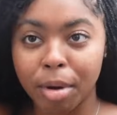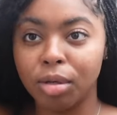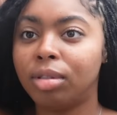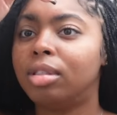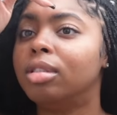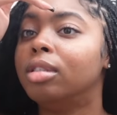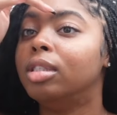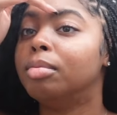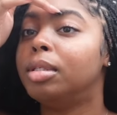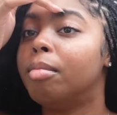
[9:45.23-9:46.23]
Most
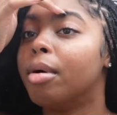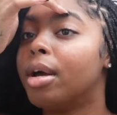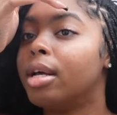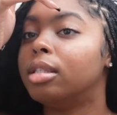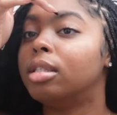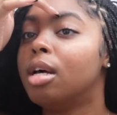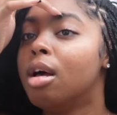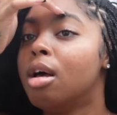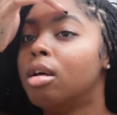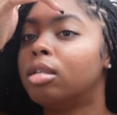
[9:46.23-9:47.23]
gypsy braids
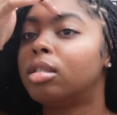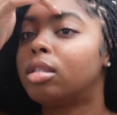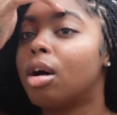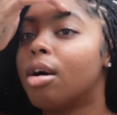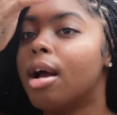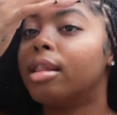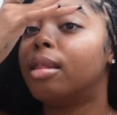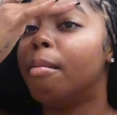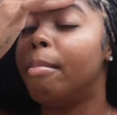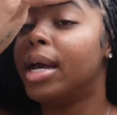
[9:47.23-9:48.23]
start at
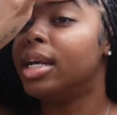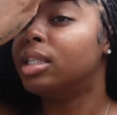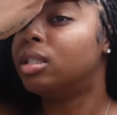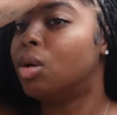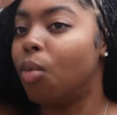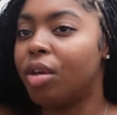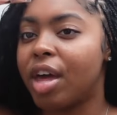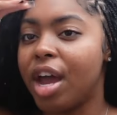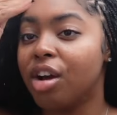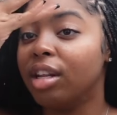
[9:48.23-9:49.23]
the base with
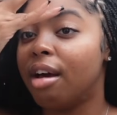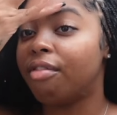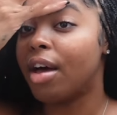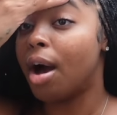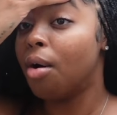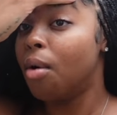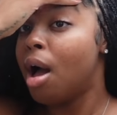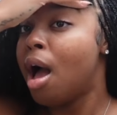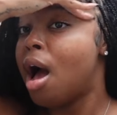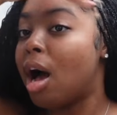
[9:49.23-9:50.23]
hair left out.
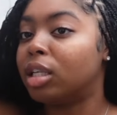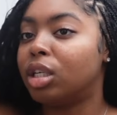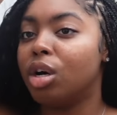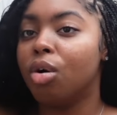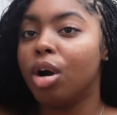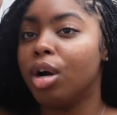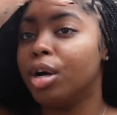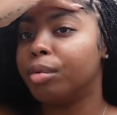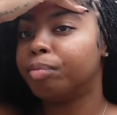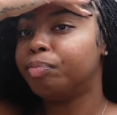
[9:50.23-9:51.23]
I told
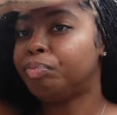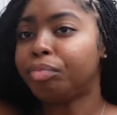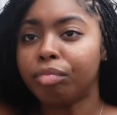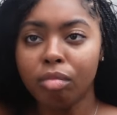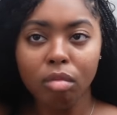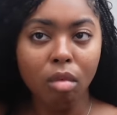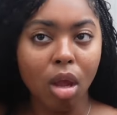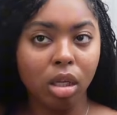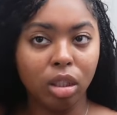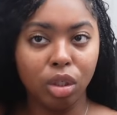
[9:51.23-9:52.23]
her
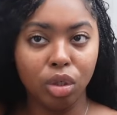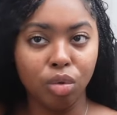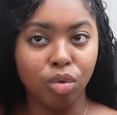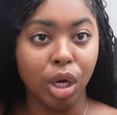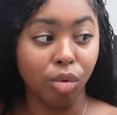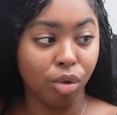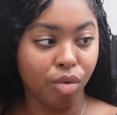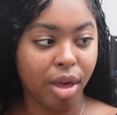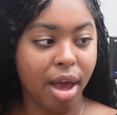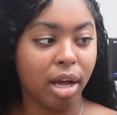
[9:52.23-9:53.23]
to don't do
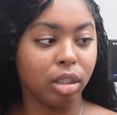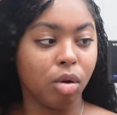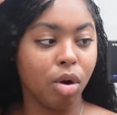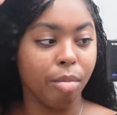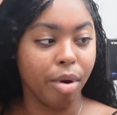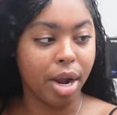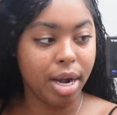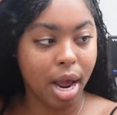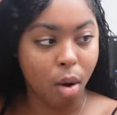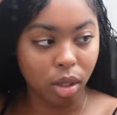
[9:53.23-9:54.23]
that. I told her braid
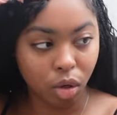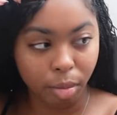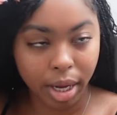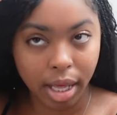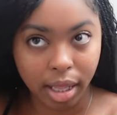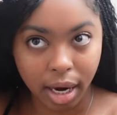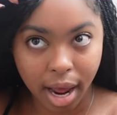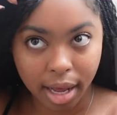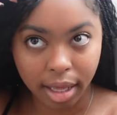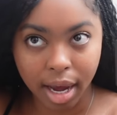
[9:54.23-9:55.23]
down a little bit and then
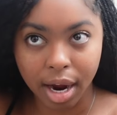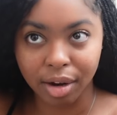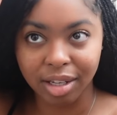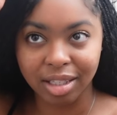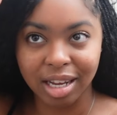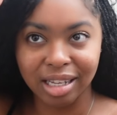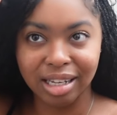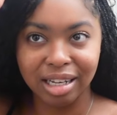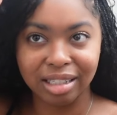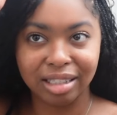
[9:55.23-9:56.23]
add the hair because it
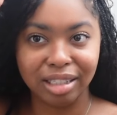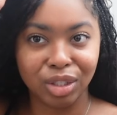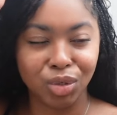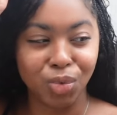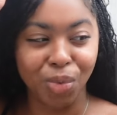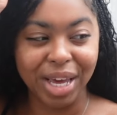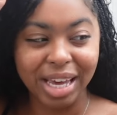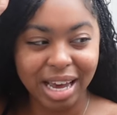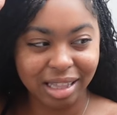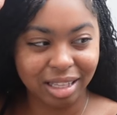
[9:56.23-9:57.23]
looks too
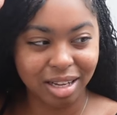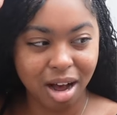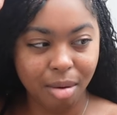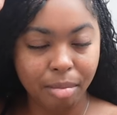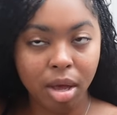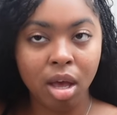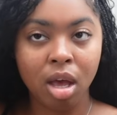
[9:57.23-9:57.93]
wiggy at the top.